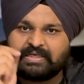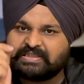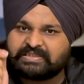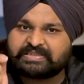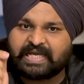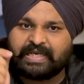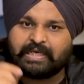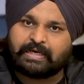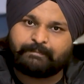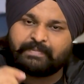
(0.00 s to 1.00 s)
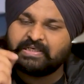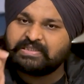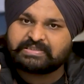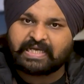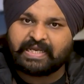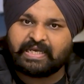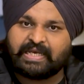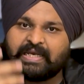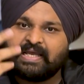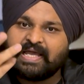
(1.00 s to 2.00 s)
there is a sign up, sign
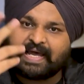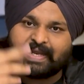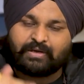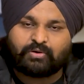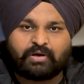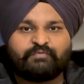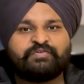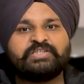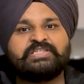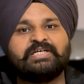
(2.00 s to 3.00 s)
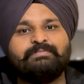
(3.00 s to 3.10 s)
in, and non-functional